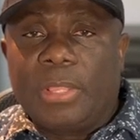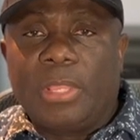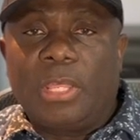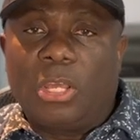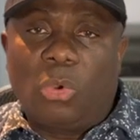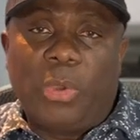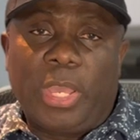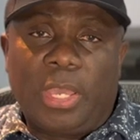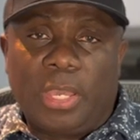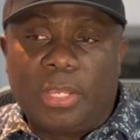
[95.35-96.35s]
the other
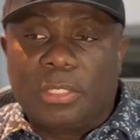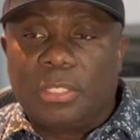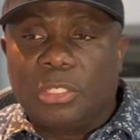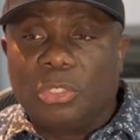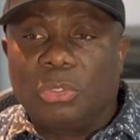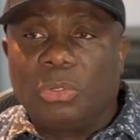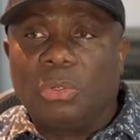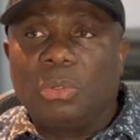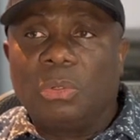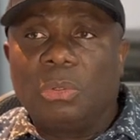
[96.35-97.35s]
way is
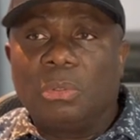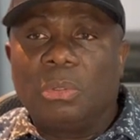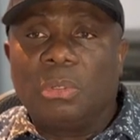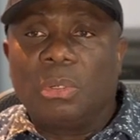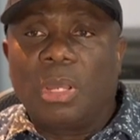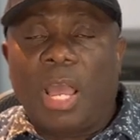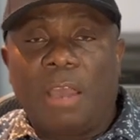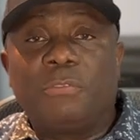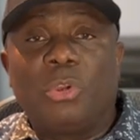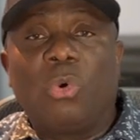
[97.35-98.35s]
to
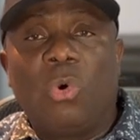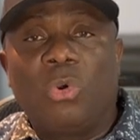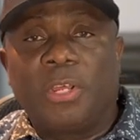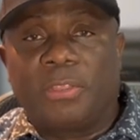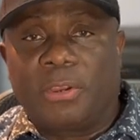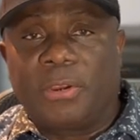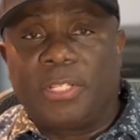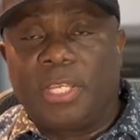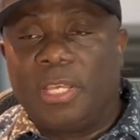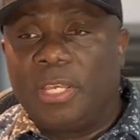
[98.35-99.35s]
have your own
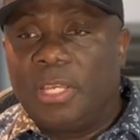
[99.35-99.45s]
authority.